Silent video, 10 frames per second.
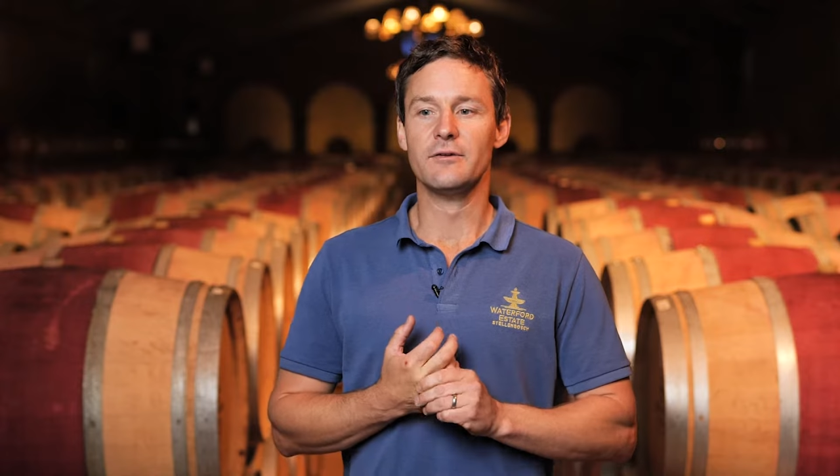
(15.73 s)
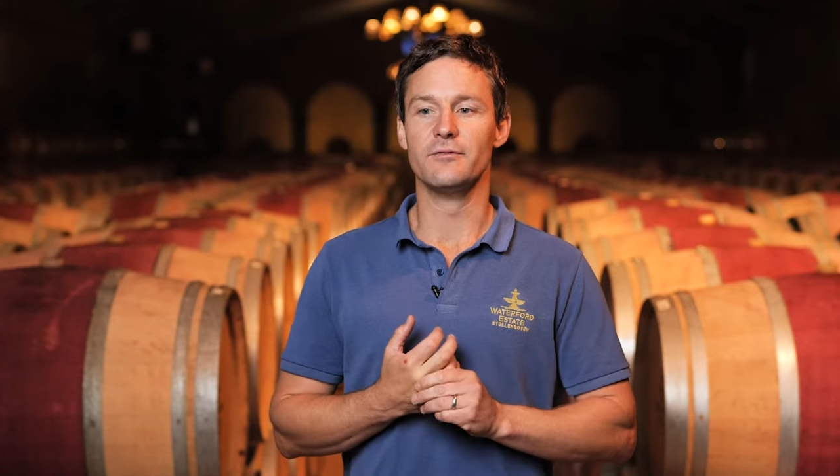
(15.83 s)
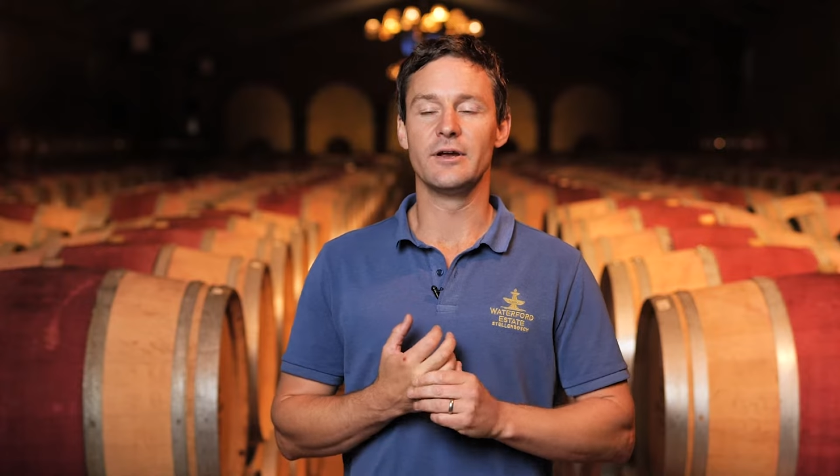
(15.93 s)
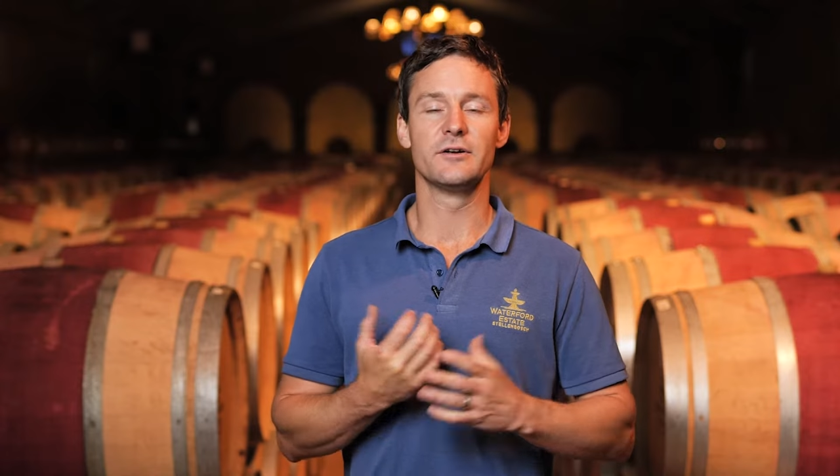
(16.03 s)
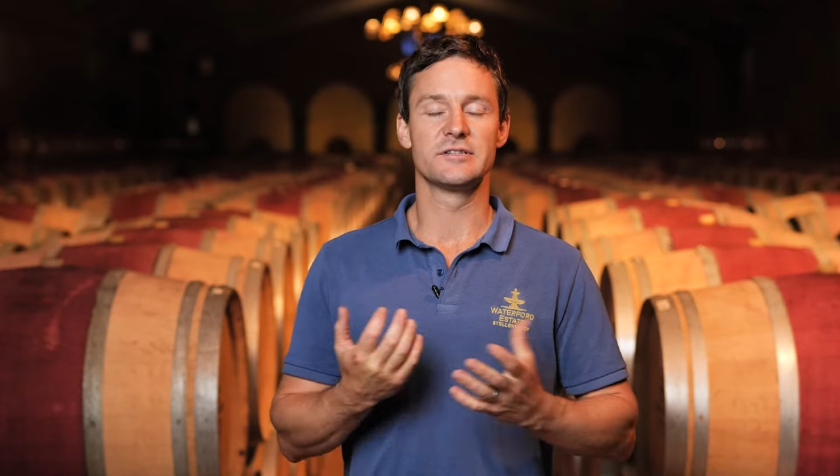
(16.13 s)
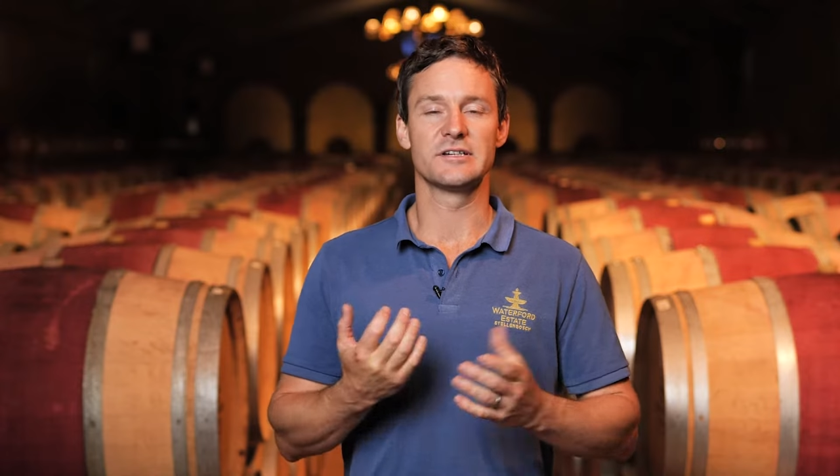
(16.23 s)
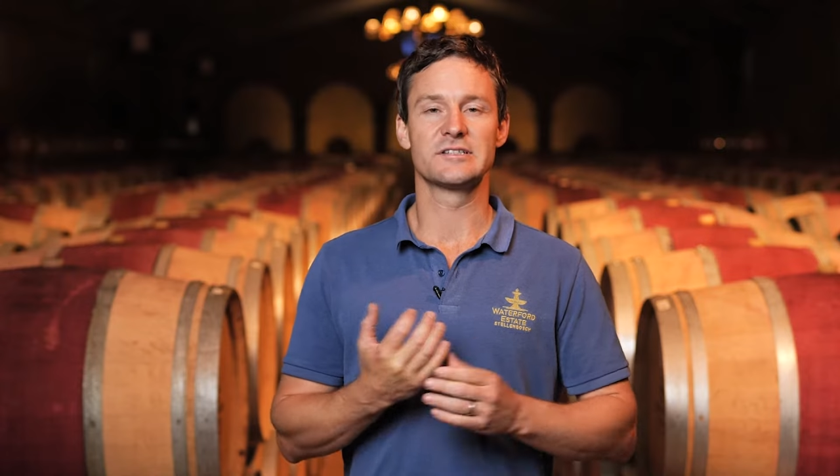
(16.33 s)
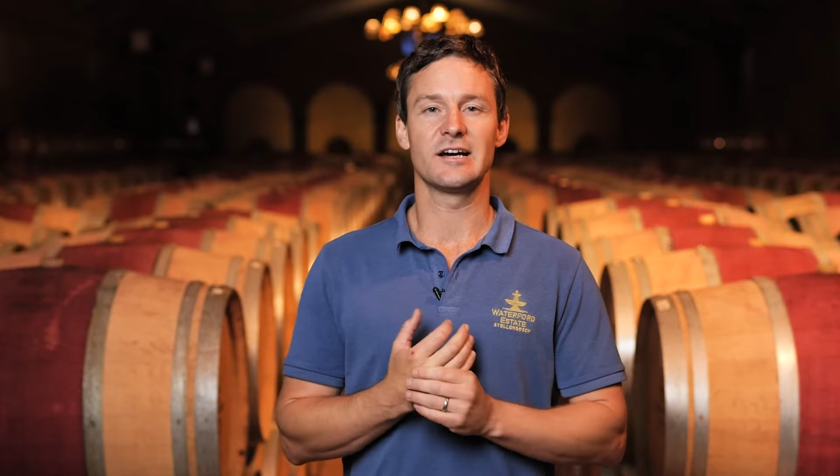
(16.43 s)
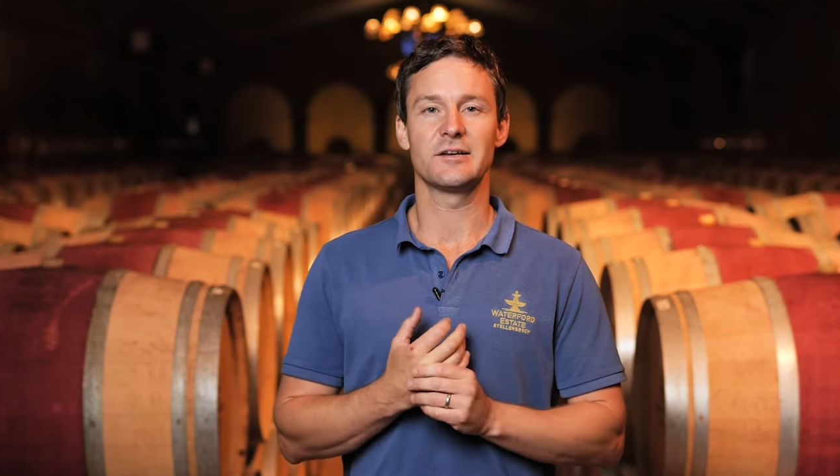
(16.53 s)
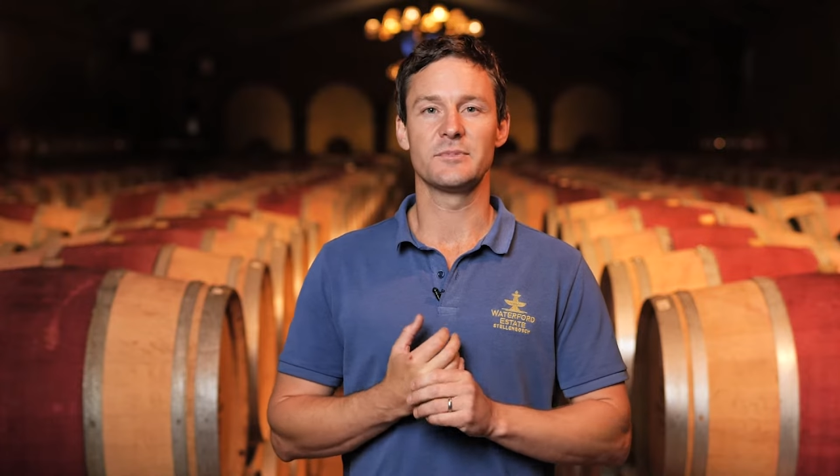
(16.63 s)
various
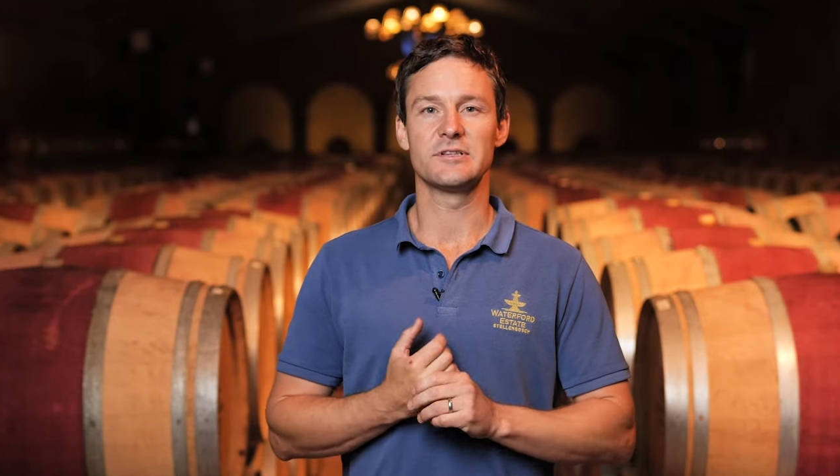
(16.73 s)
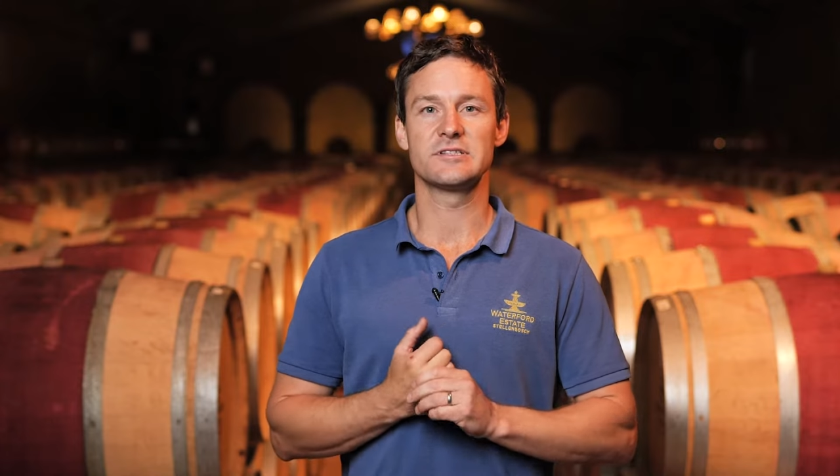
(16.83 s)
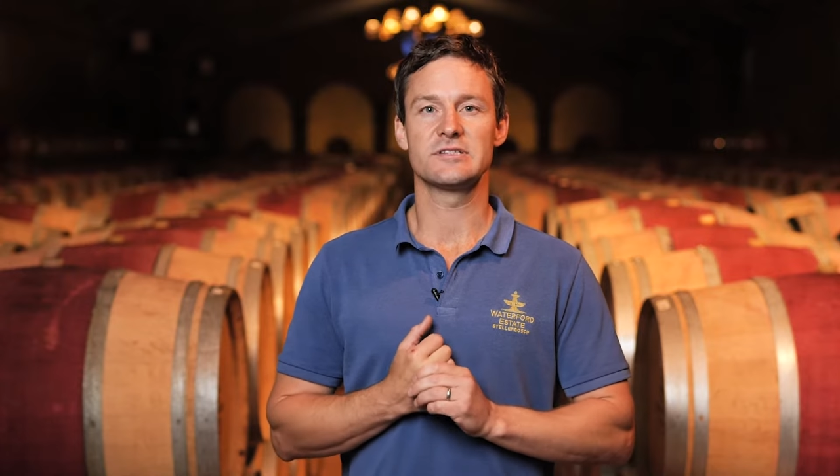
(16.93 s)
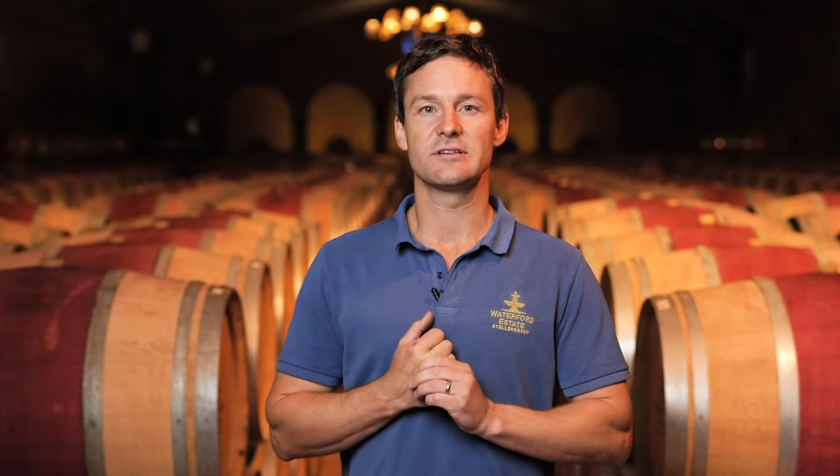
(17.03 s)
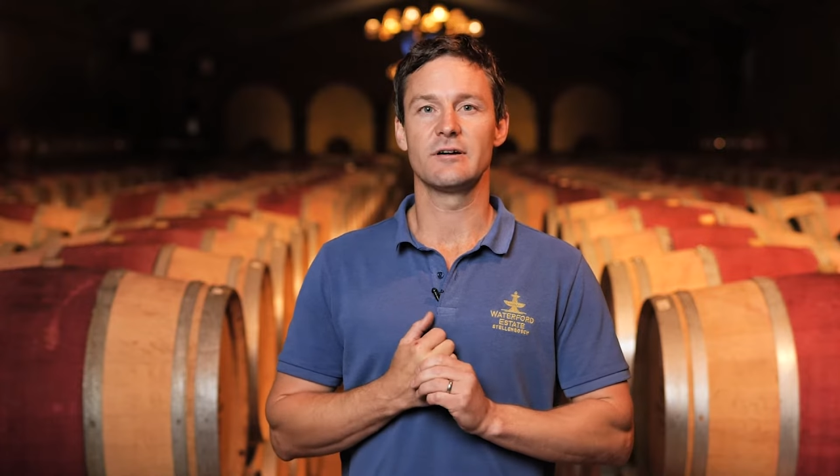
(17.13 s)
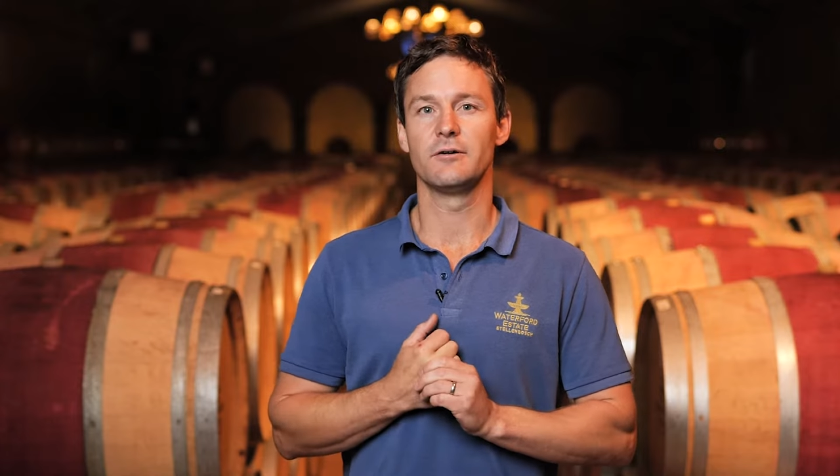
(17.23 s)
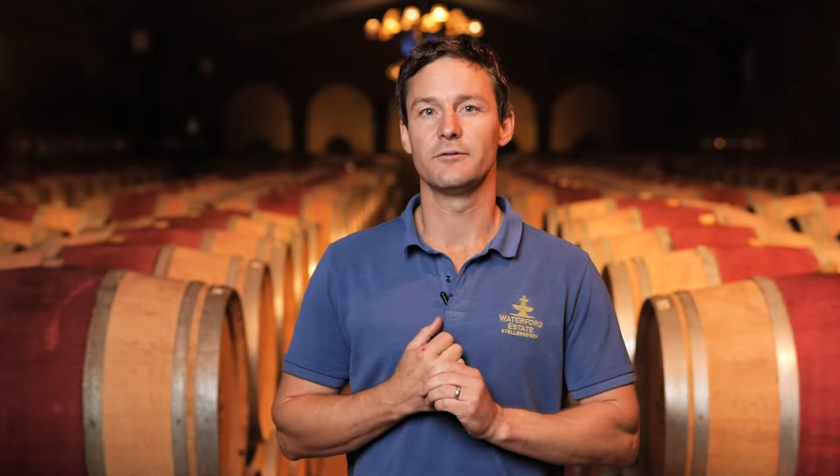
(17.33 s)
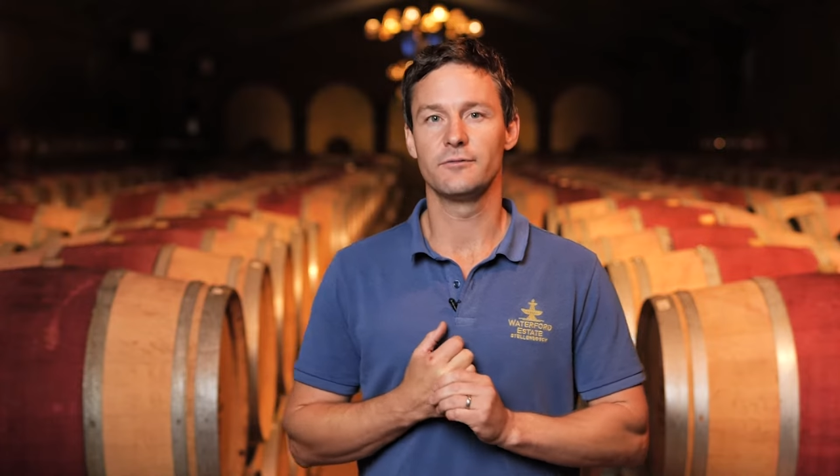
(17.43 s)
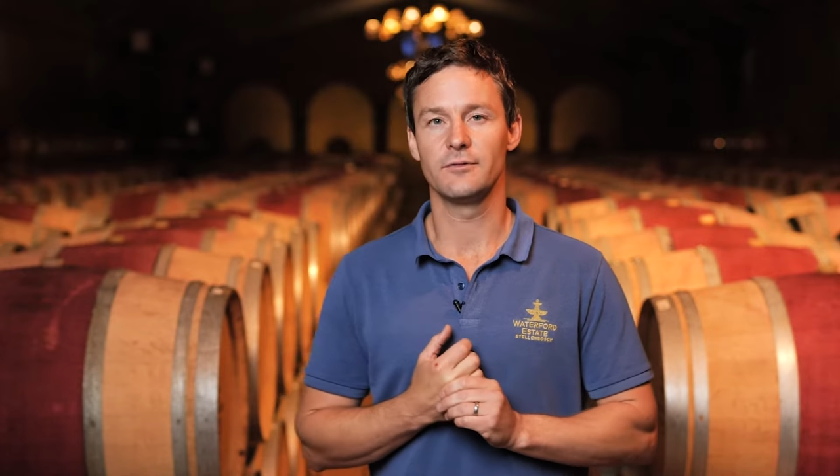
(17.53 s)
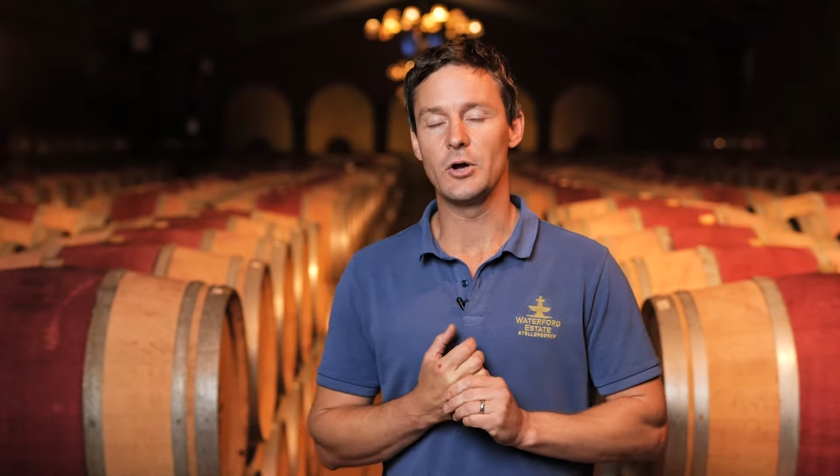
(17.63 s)
excitements of